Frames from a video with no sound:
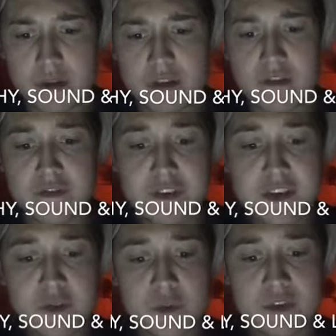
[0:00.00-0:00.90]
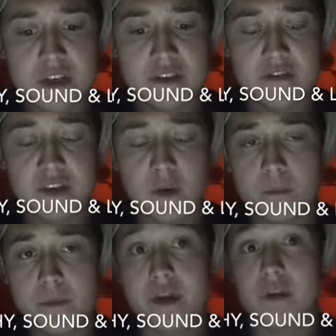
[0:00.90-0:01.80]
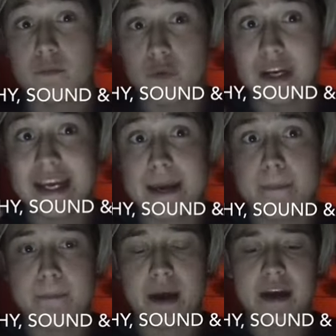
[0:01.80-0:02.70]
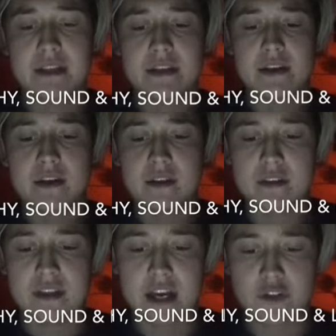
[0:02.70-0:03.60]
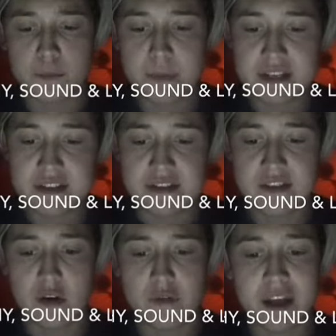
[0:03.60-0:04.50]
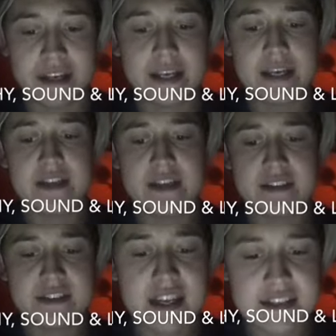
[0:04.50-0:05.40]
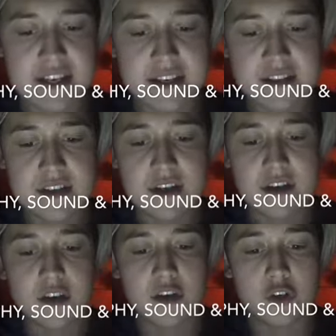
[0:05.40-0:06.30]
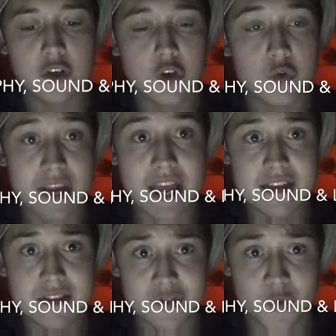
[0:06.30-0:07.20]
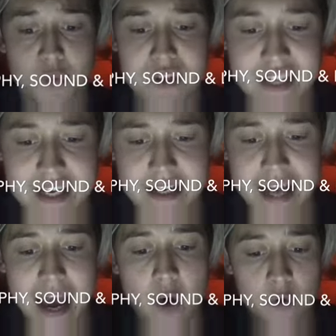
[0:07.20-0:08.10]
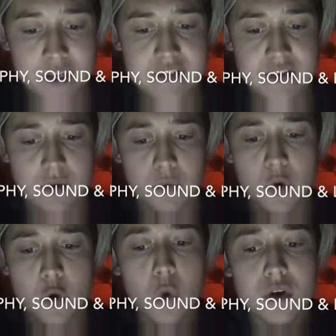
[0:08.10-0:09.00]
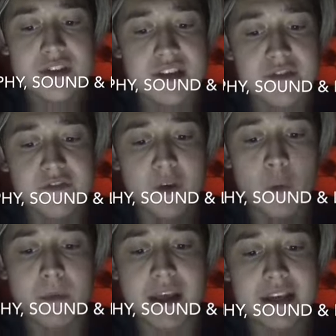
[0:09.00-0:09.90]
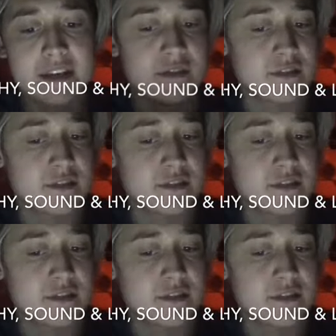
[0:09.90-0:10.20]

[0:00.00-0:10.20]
the visuals in a film can really impact the actual piece itself, and the aesthetics can create the storytelling on its own. Quality filmmaking and